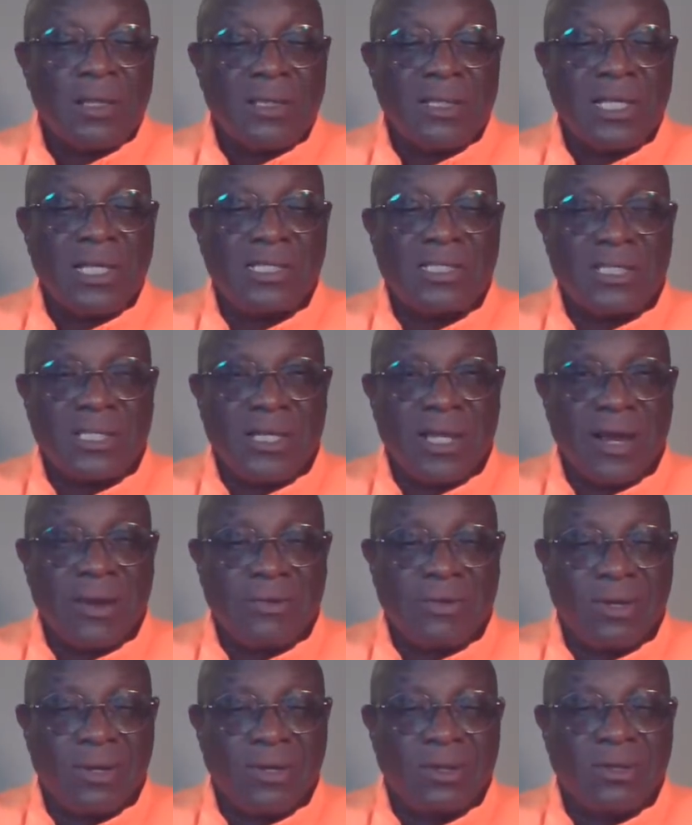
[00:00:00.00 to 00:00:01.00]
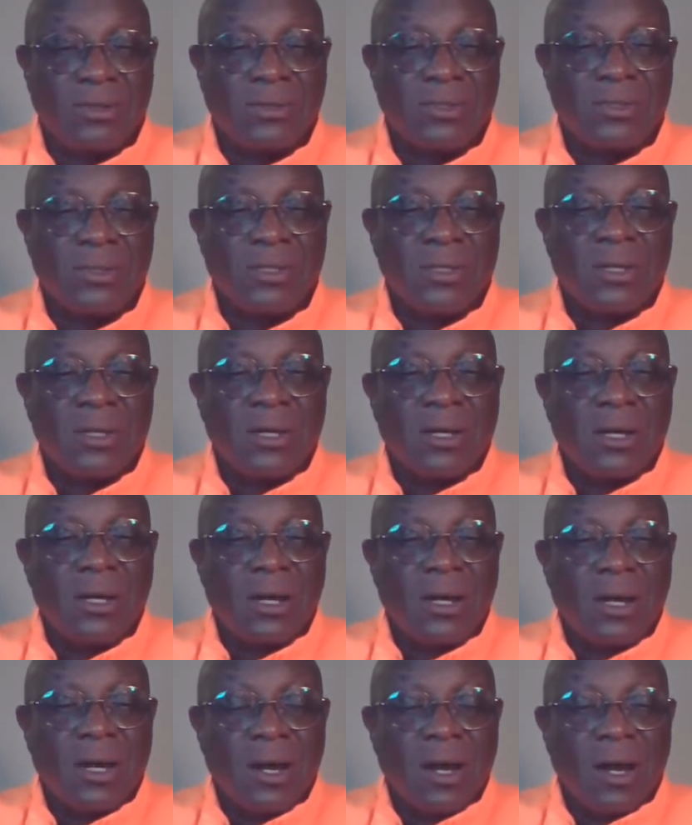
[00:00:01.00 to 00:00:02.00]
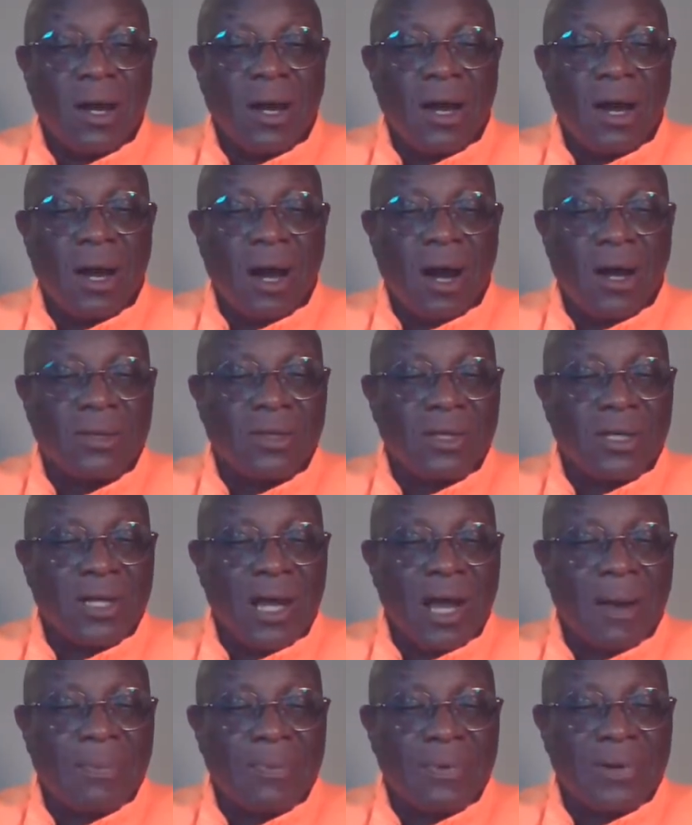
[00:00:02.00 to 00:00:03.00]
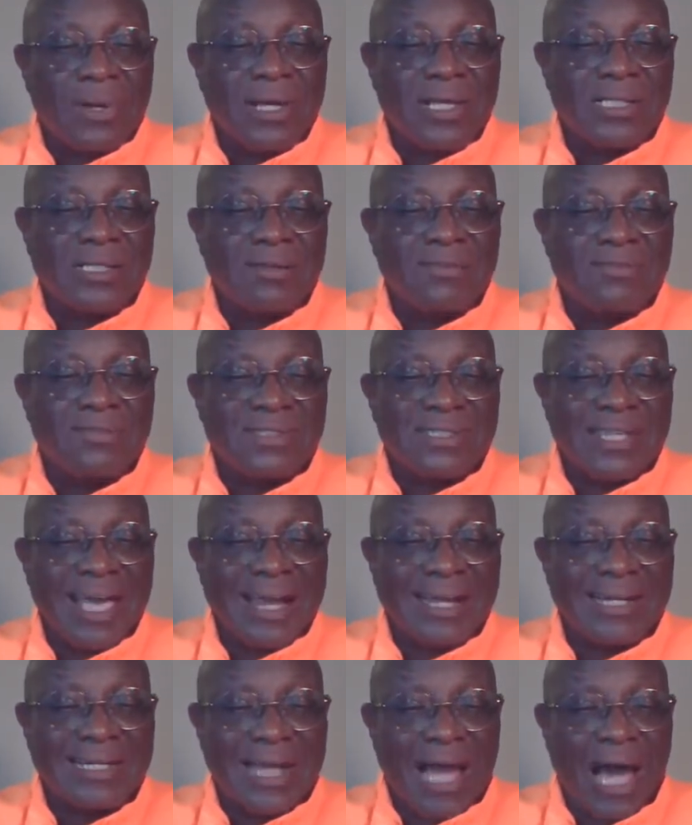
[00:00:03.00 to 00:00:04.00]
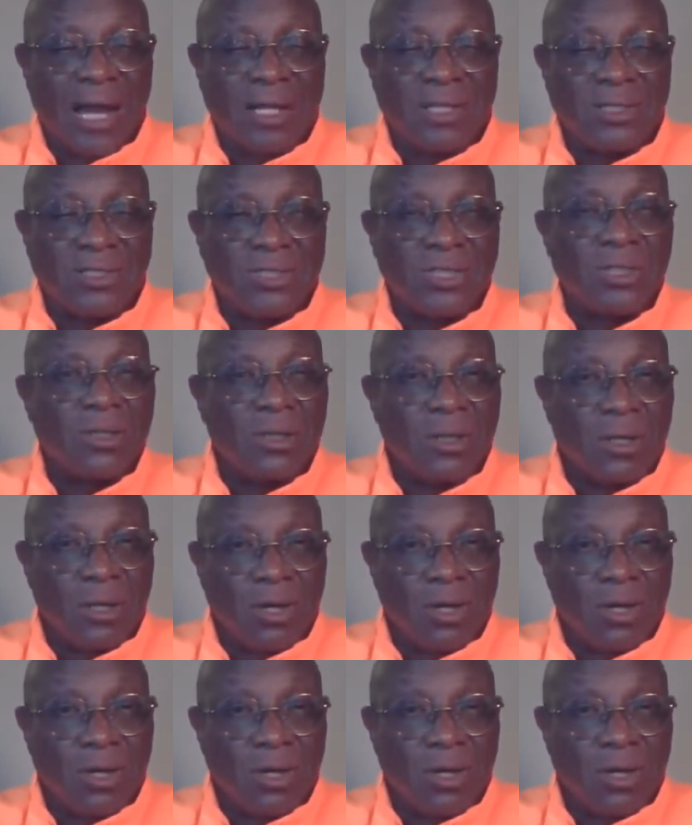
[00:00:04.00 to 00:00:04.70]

These scenarios are the comprehensive technology,